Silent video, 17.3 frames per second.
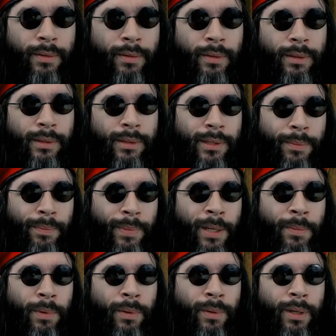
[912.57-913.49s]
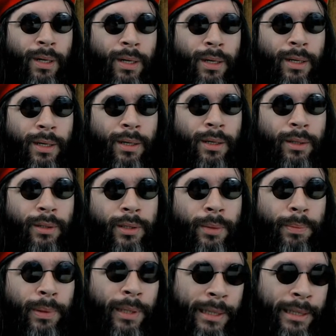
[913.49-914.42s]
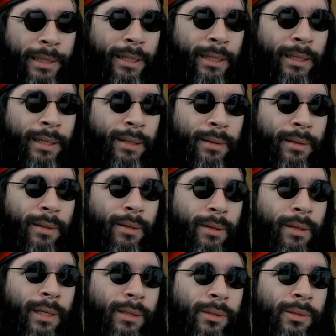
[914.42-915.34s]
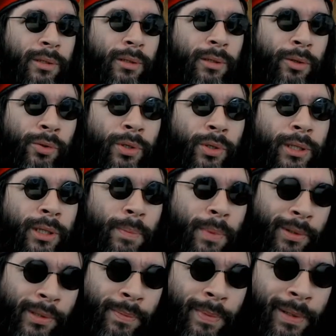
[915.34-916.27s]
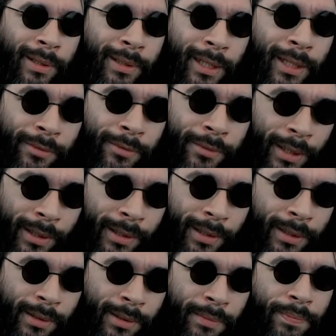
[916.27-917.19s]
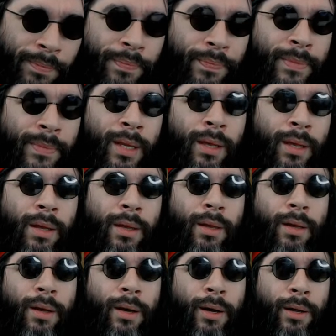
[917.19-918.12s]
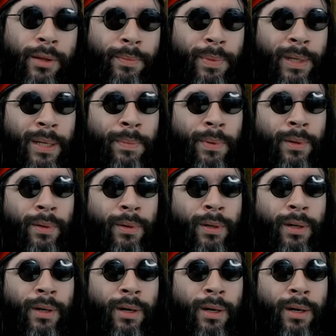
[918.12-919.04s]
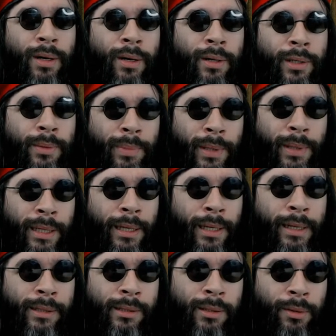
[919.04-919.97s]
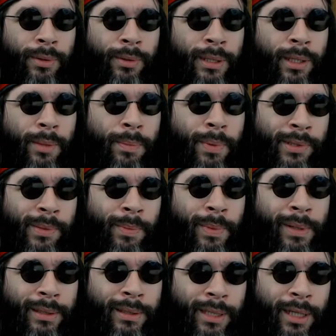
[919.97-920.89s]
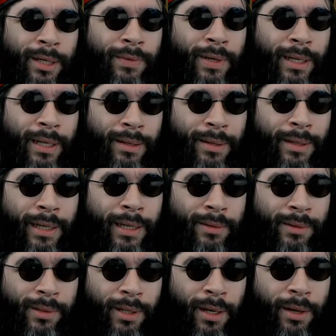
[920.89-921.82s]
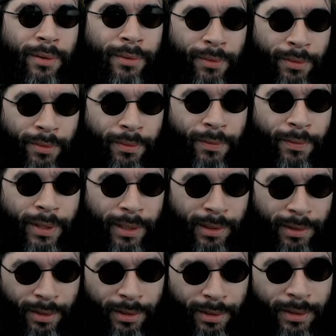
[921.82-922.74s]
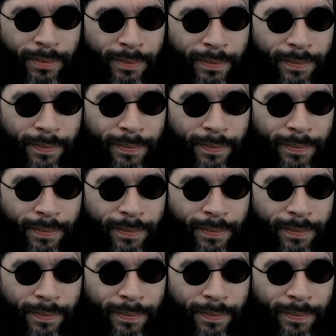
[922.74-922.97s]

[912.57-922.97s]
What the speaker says: Some people are completely excluding the possibility of racism. Other people are completely excluding the possibility of anything else other than racism.